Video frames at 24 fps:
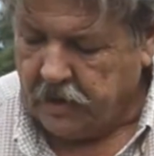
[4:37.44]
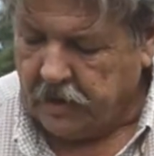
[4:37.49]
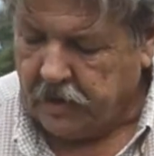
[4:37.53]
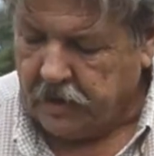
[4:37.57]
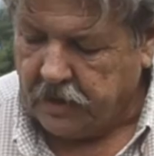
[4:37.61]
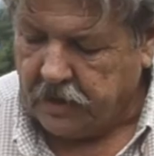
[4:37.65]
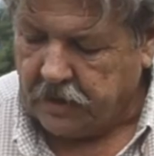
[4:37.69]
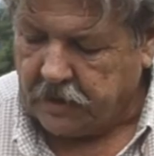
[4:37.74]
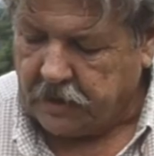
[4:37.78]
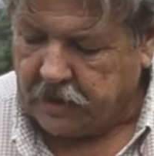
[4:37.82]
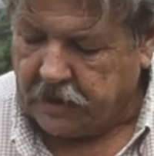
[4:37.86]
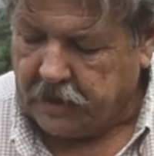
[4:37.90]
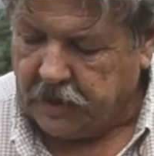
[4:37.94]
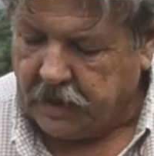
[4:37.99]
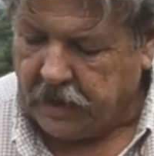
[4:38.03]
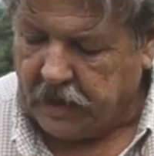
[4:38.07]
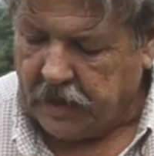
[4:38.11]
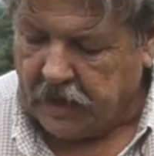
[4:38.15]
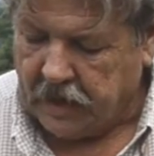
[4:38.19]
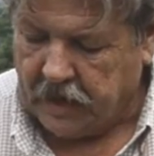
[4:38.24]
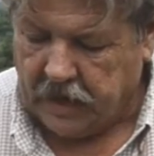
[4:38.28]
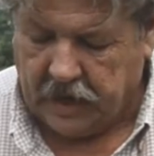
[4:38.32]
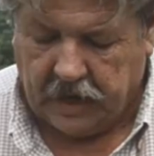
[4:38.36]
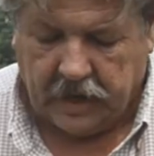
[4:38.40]

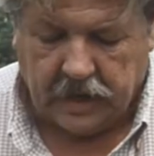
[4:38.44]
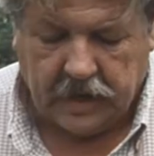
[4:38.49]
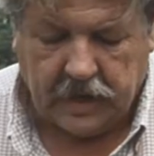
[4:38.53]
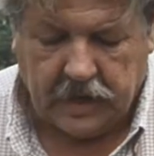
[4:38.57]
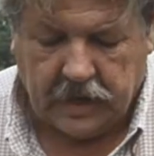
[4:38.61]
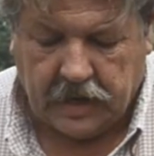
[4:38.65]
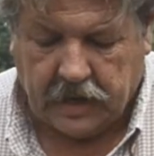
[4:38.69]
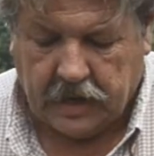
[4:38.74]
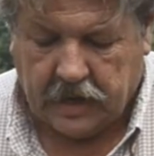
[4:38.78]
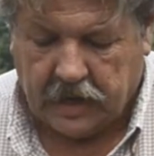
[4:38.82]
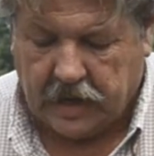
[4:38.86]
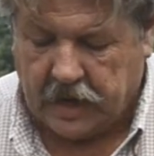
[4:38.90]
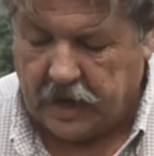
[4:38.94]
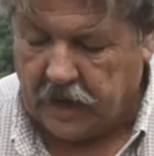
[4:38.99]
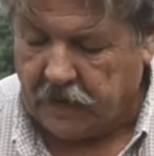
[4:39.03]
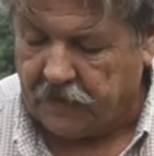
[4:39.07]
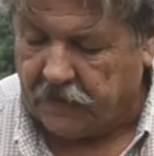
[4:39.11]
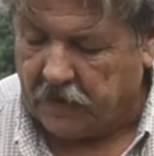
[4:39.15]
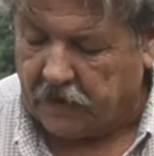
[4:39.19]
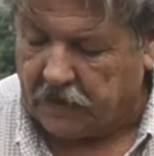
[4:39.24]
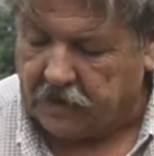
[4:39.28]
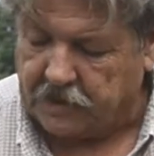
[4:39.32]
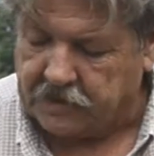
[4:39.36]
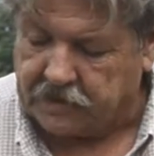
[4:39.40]
Okay, and
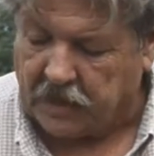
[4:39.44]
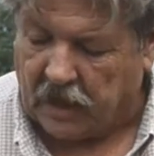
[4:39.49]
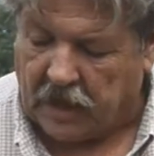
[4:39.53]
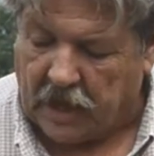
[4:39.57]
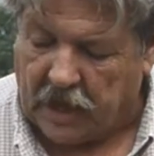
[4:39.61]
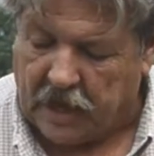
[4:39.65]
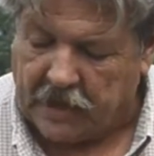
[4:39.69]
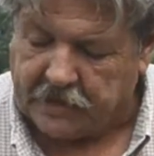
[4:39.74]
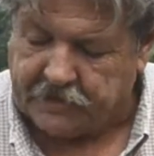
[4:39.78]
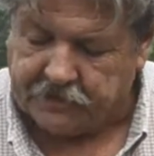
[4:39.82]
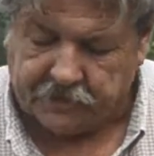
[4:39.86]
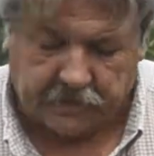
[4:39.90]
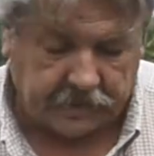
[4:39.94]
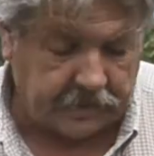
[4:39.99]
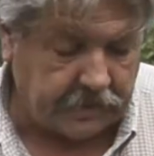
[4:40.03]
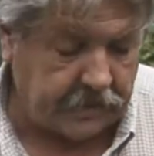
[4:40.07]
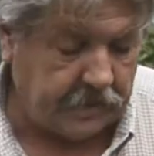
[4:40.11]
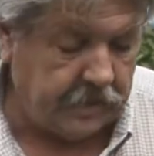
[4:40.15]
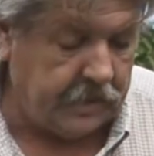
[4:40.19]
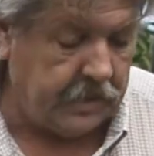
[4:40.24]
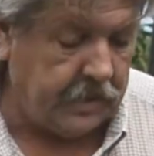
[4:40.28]
there's the last one.